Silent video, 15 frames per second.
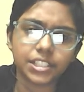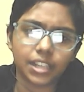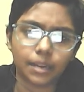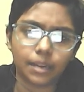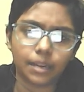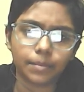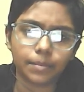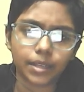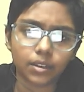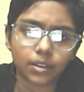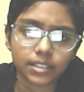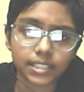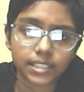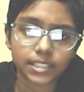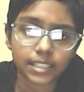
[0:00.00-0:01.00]
because the
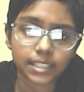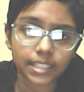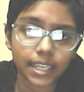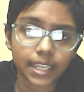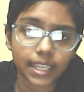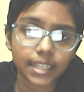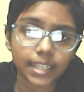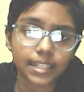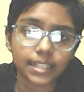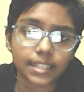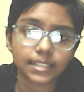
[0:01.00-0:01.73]
king is